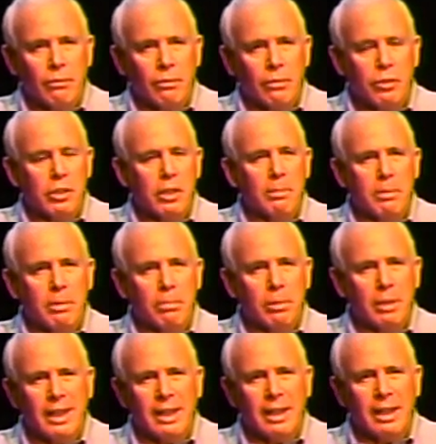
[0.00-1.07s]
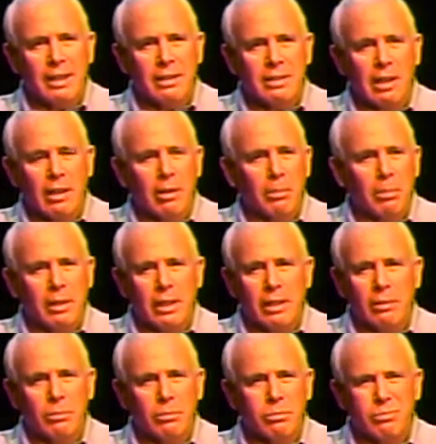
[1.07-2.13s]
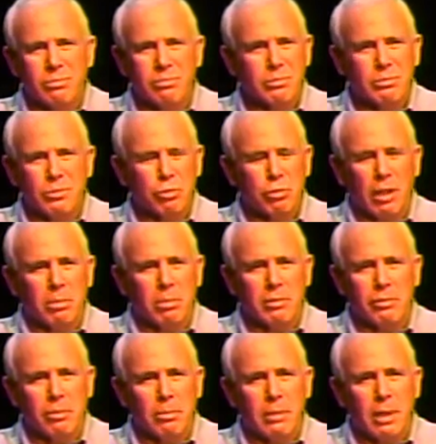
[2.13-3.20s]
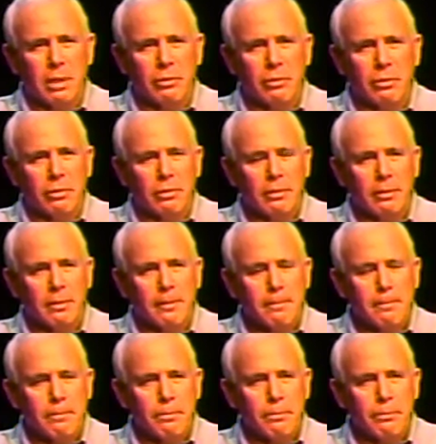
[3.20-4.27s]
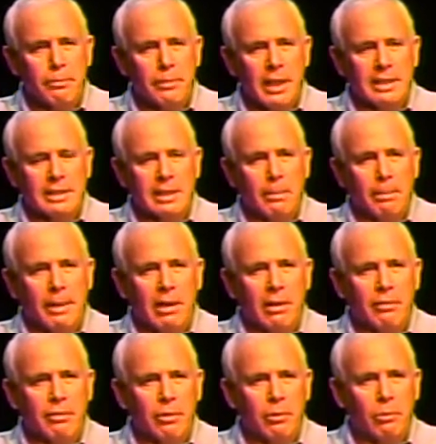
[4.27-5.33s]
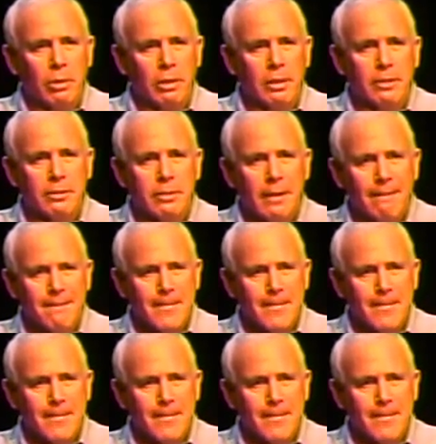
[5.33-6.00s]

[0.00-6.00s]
And she had been bleeding terribly and trouble for months. That's how powerful the work is.